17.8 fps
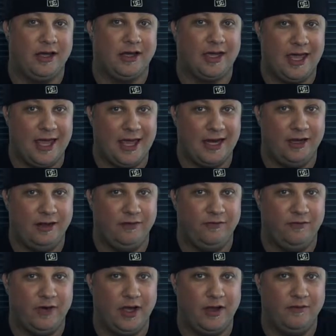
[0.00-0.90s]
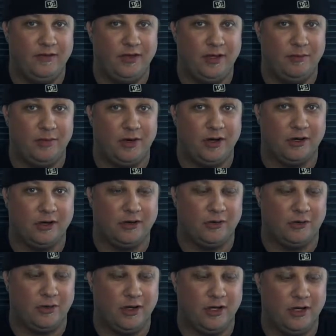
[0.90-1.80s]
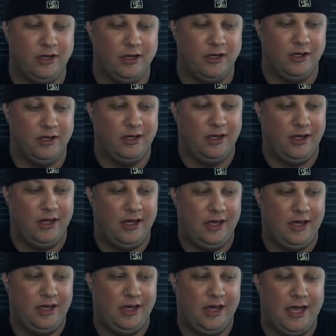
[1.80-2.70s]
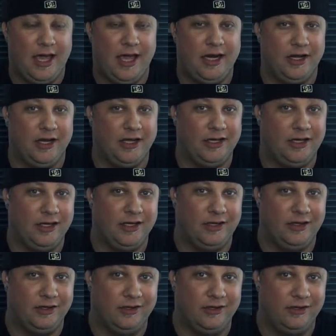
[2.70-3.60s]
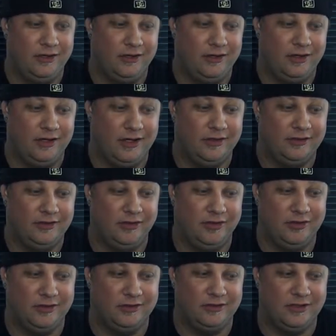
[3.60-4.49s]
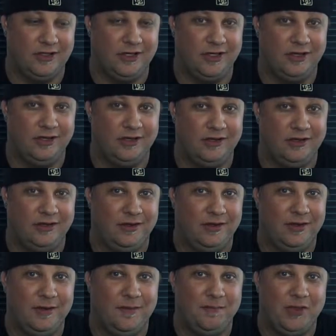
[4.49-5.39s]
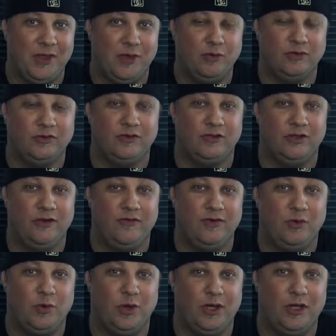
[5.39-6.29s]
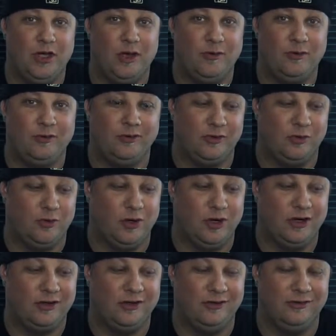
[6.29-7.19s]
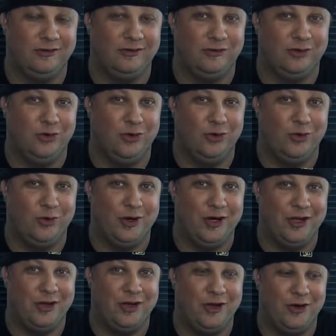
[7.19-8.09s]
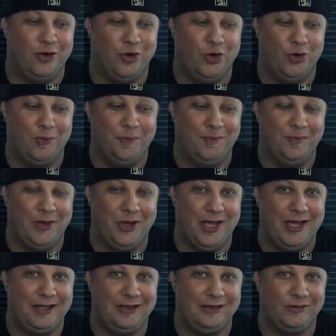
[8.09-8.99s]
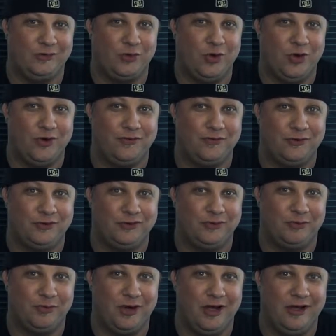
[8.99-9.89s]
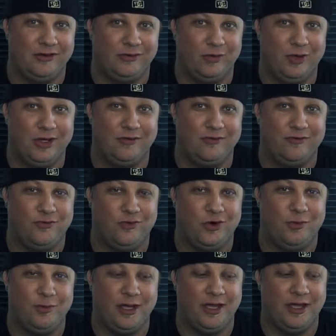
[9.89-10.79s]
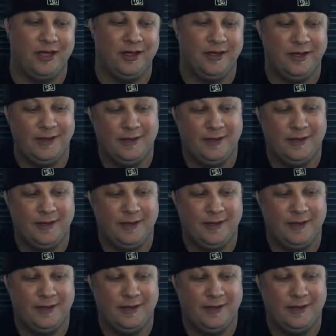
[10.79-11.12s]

a Canon 5D Mark III, and I did, as you can see. It was delivered while I was at work, and so when I got home, I had this wonderful surprise waiting for me.